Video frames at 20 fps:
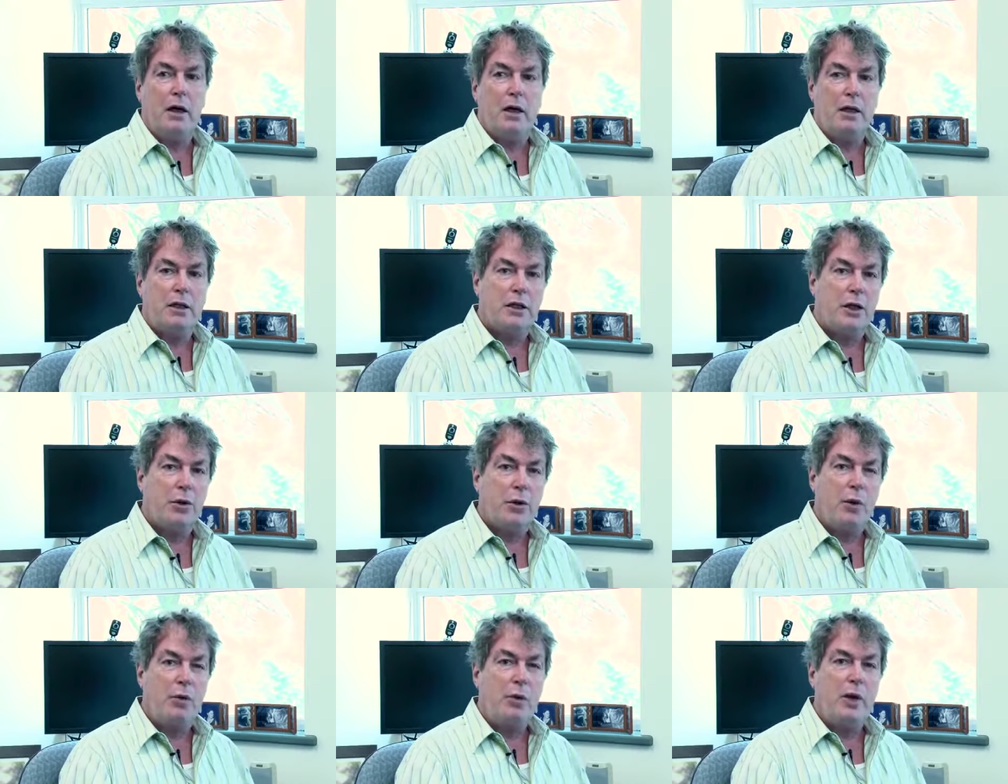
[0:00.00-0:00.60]

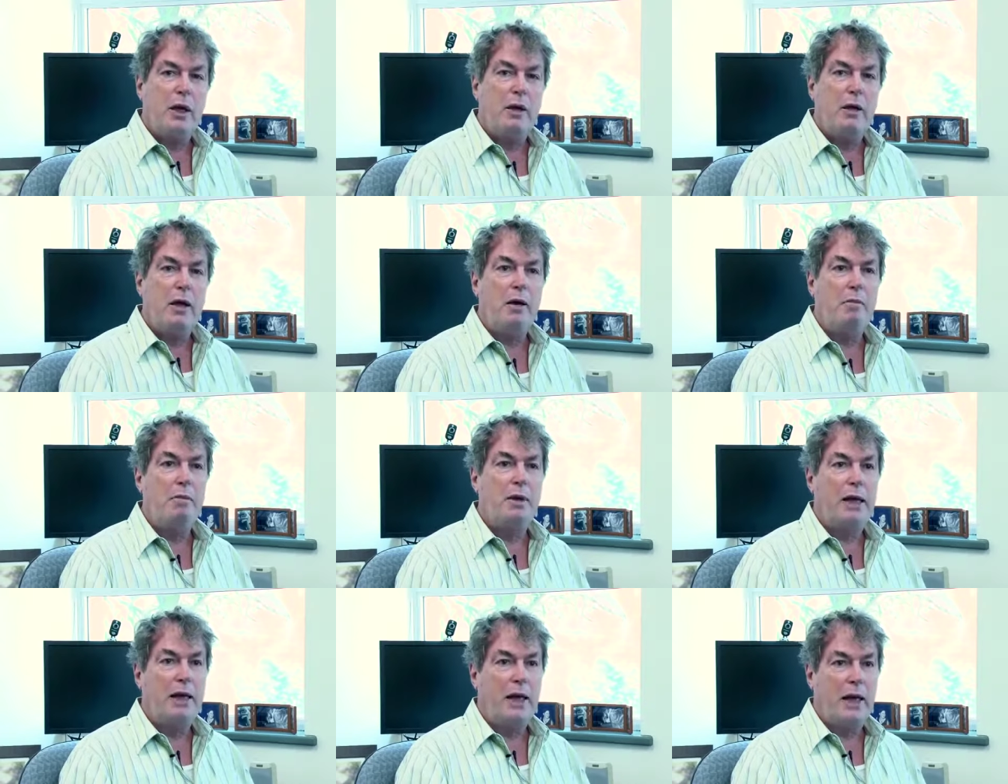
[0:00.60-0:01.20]
So when we
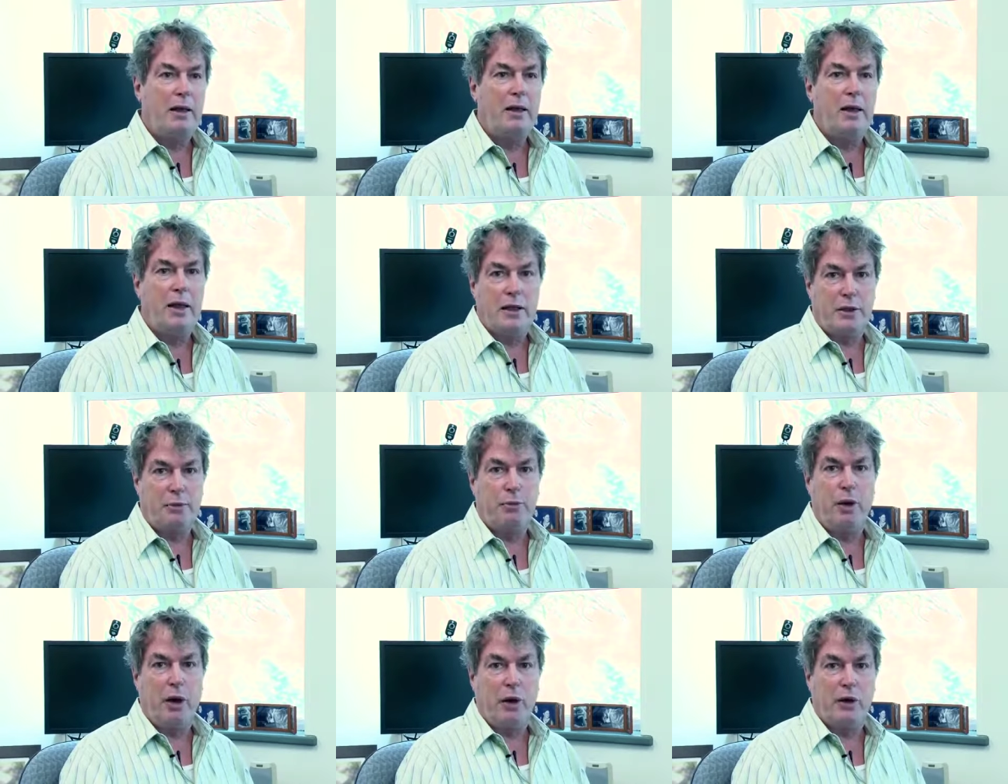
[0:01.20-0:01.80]
begin this
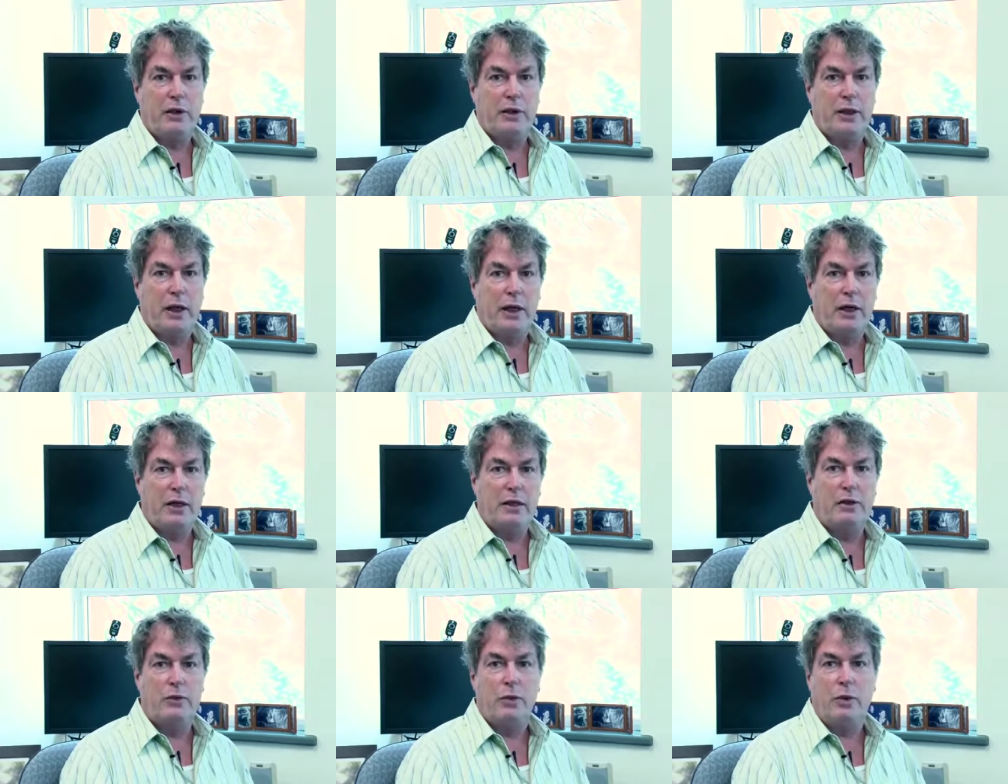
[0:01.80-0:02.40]

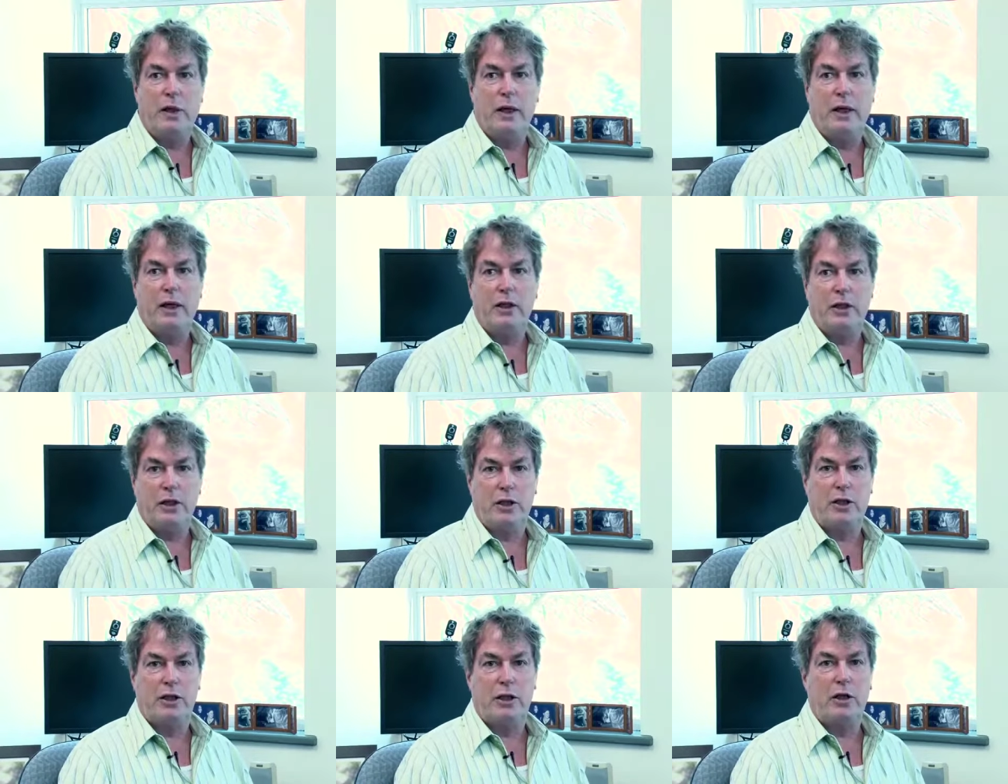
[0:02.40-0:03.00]
process, we need
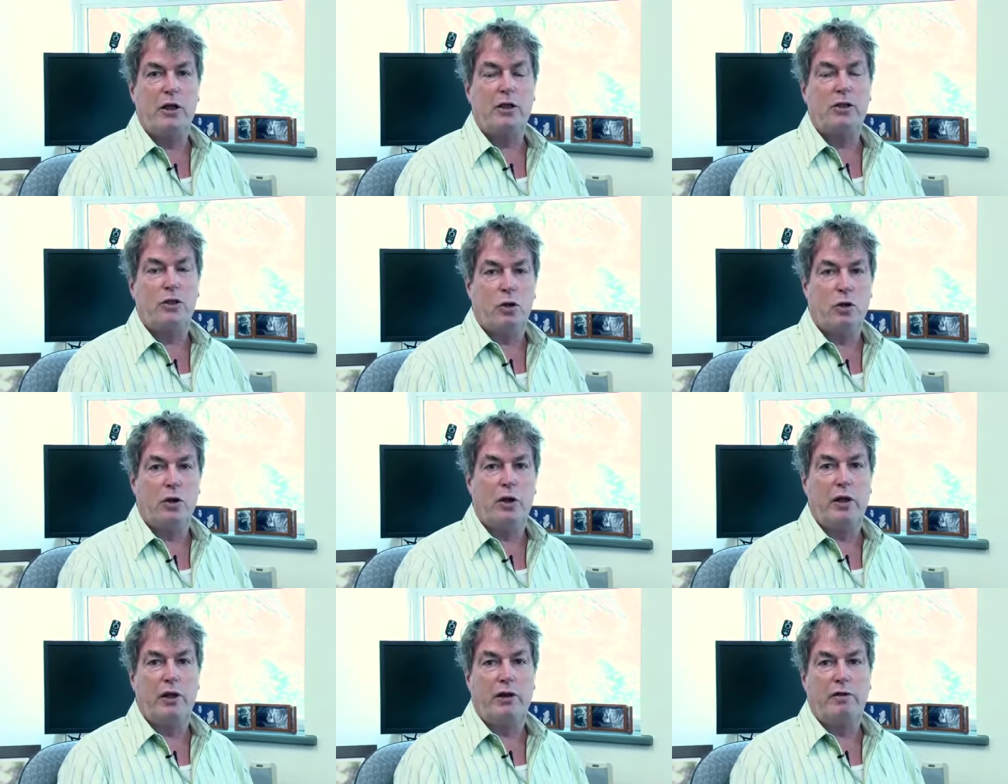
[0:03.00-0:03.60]
to search
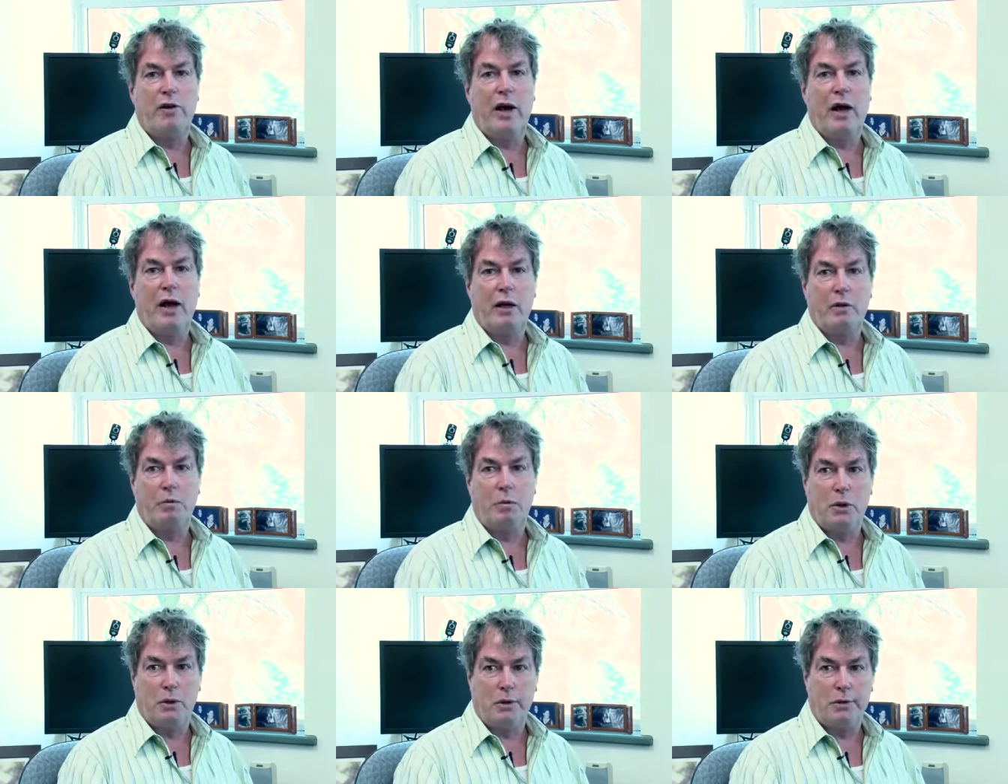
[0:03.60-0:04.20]
all the
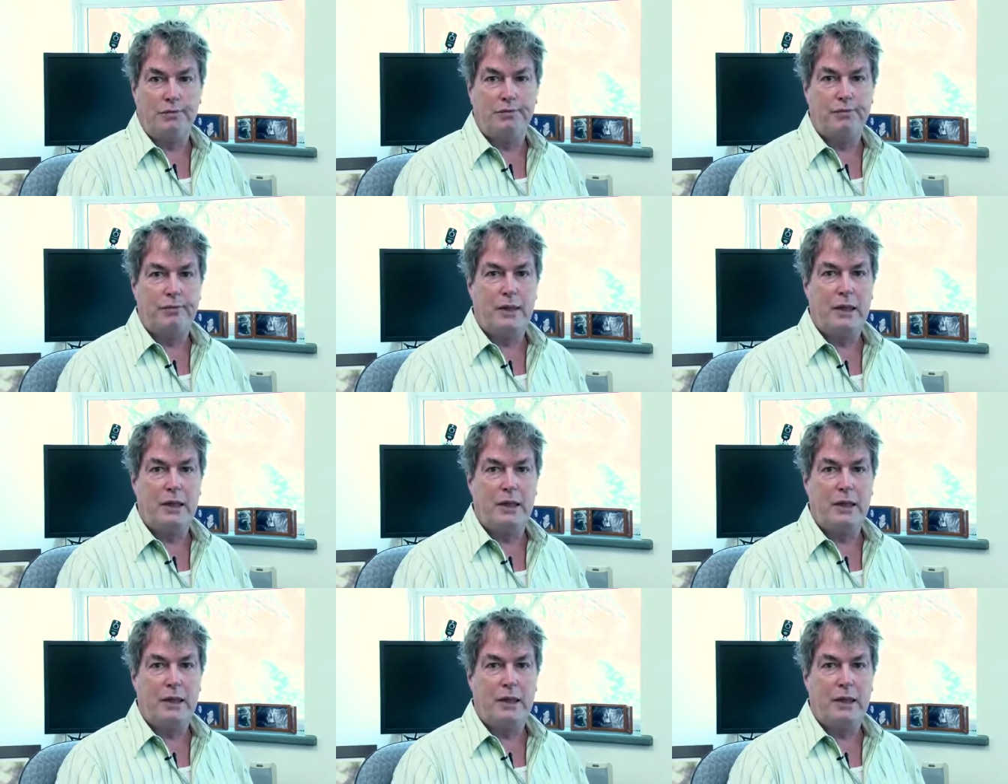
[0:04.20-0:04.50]
available